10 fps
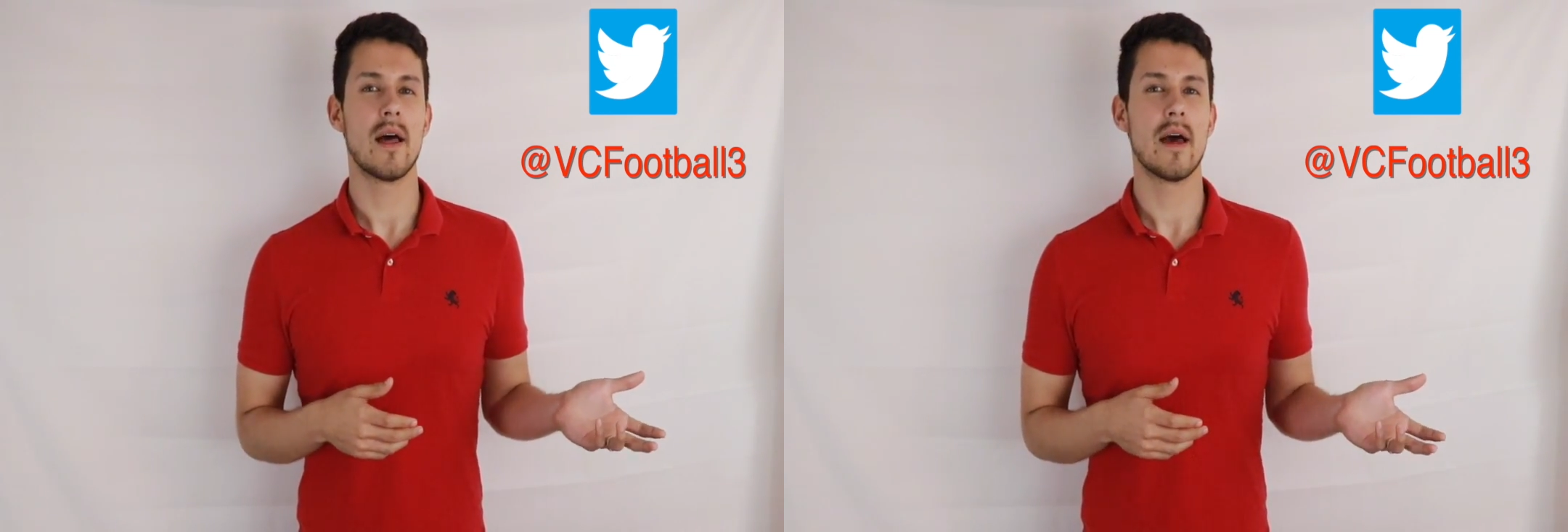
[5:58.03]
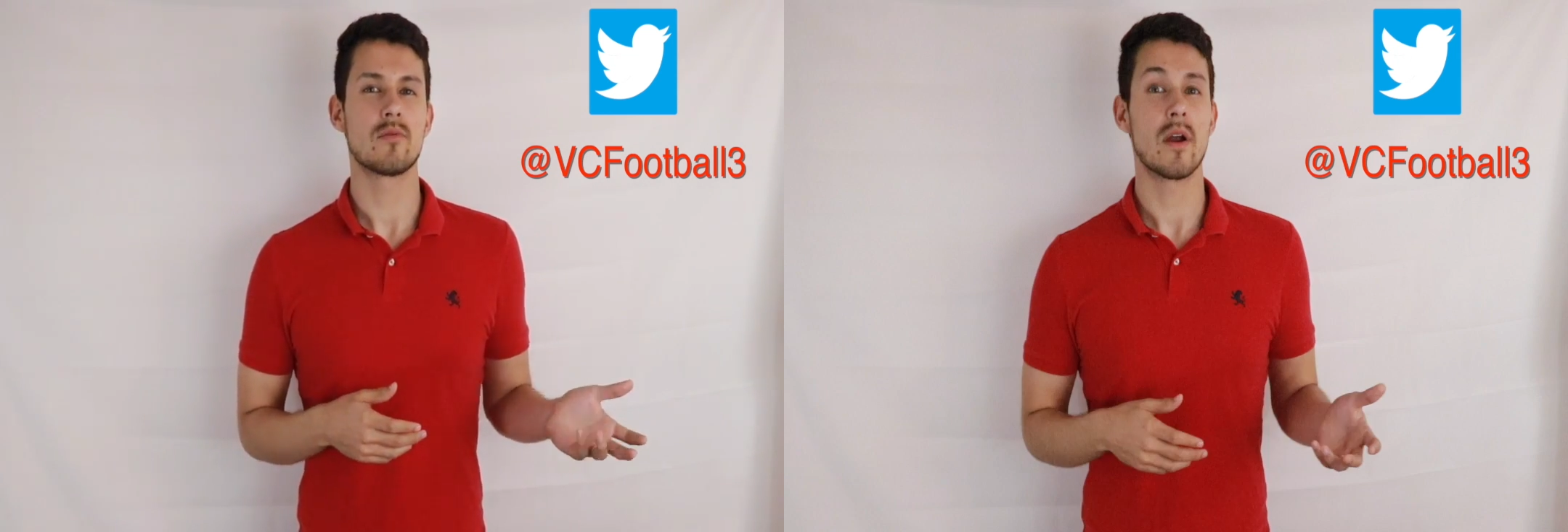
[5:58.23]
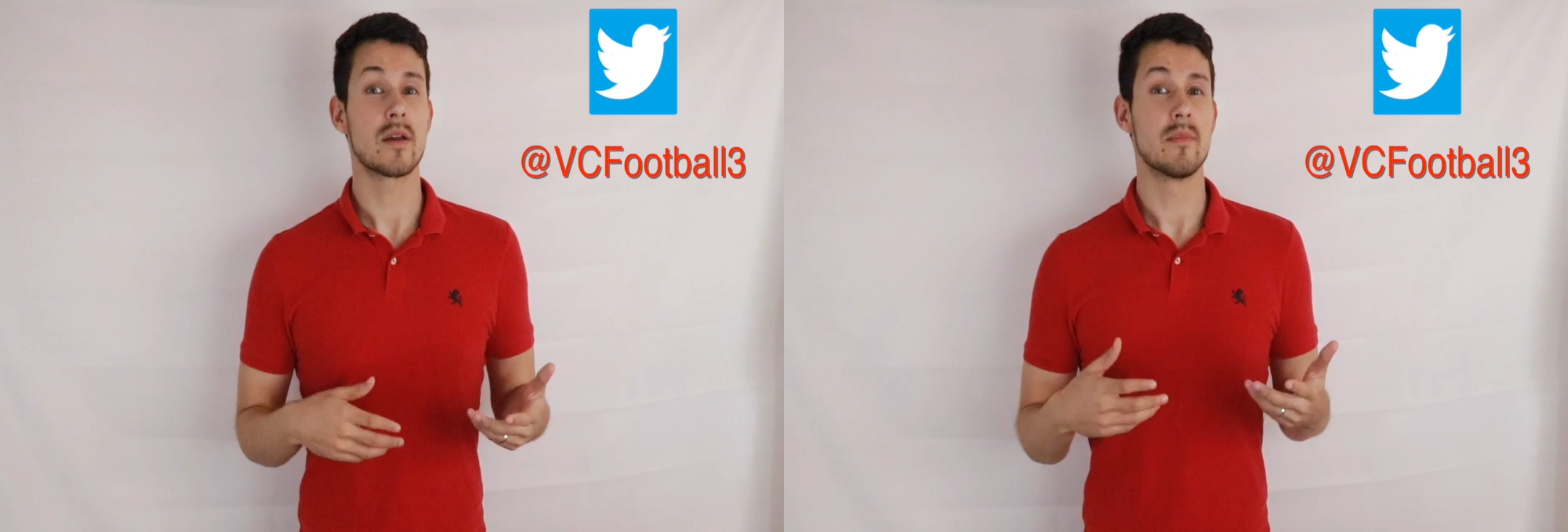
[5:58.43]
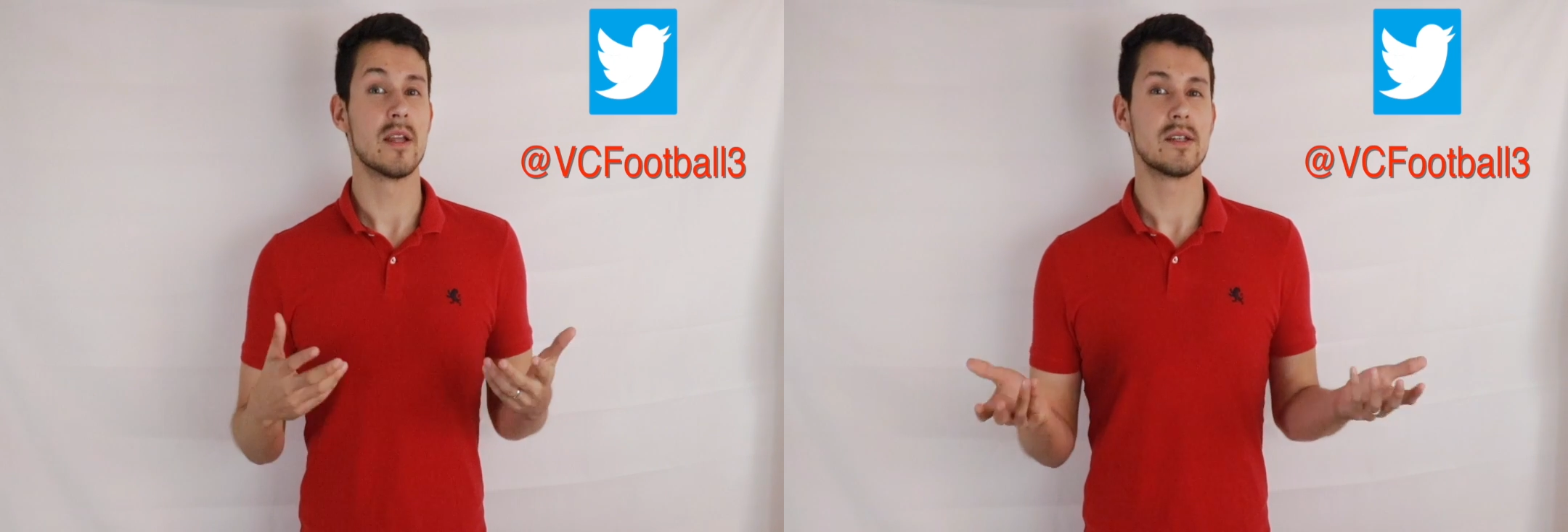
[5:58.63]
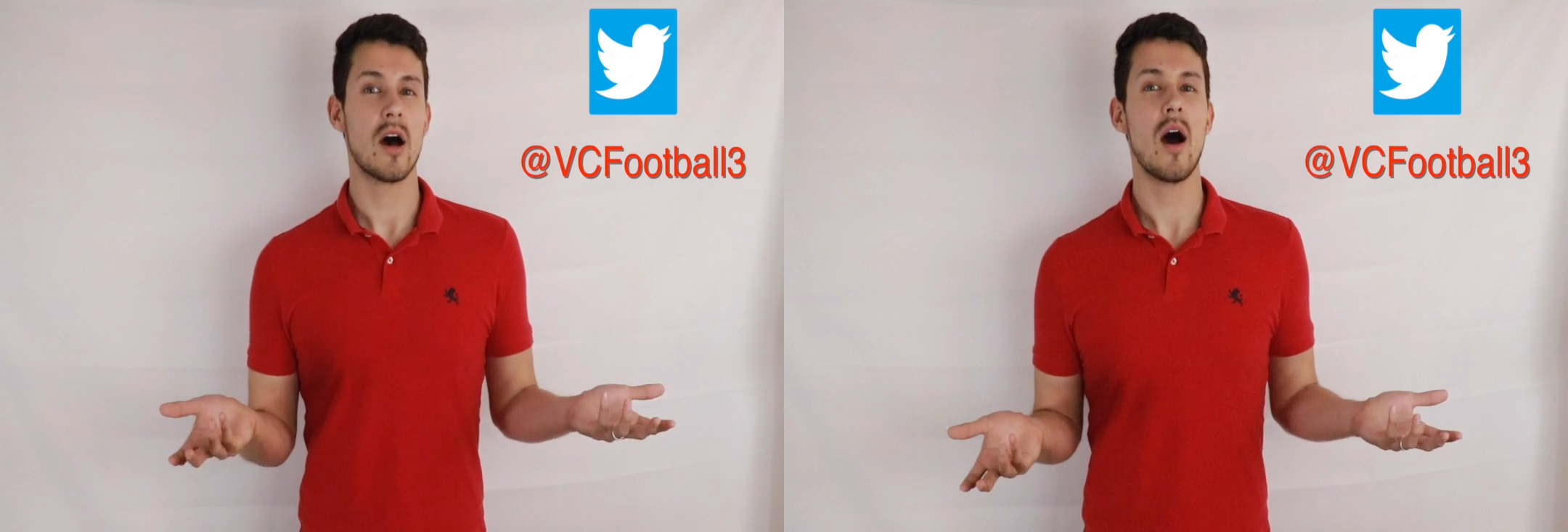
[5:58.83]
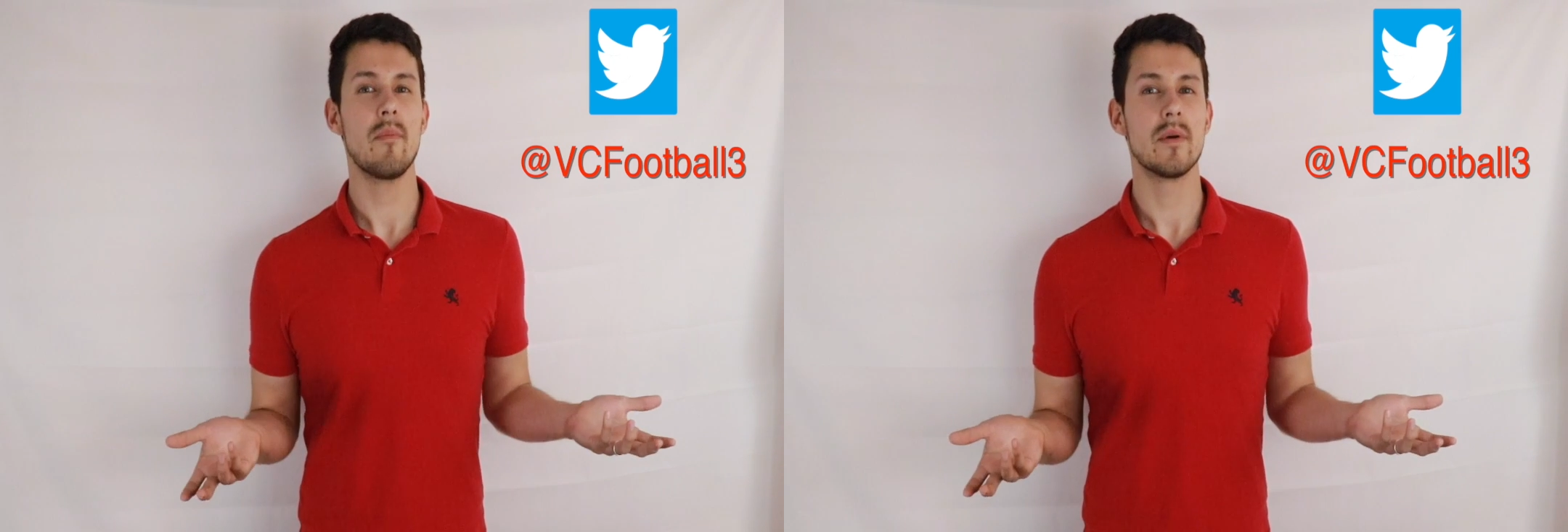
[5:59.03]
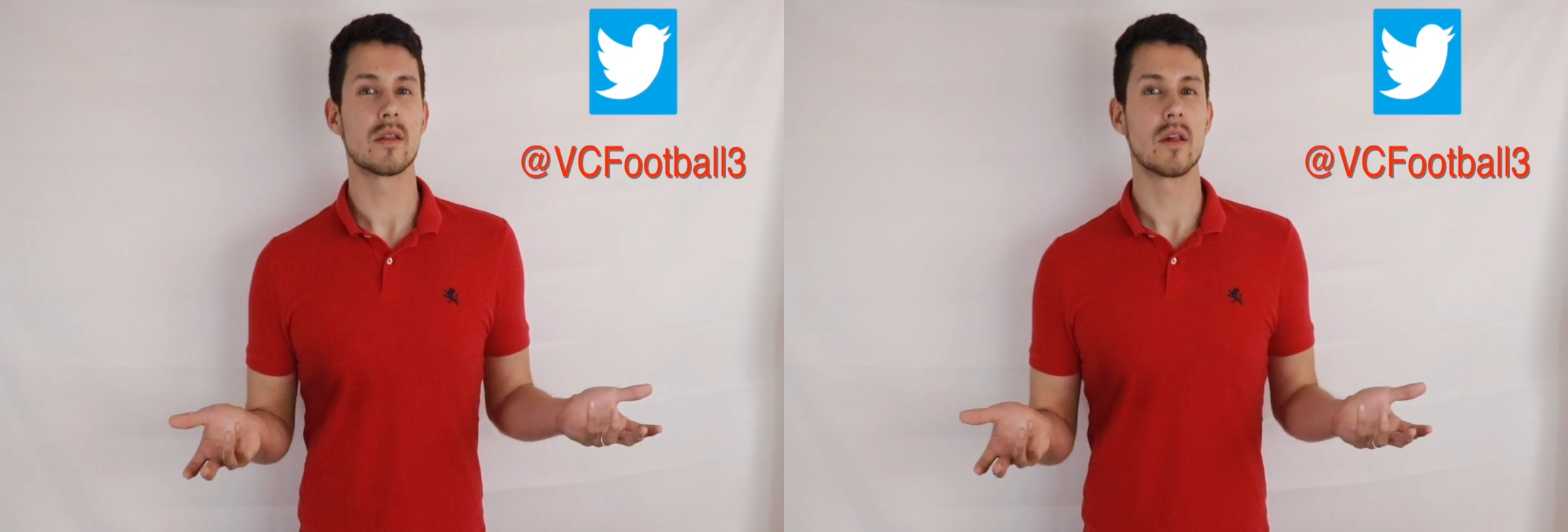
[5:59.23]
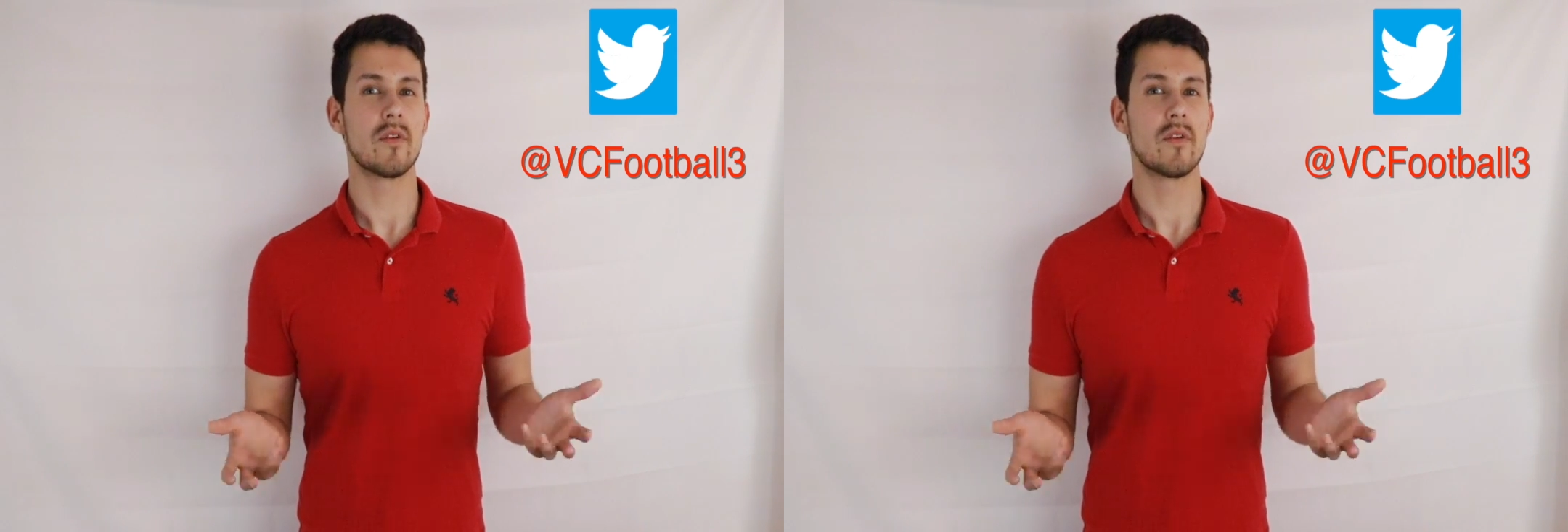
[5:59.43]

as recommend topics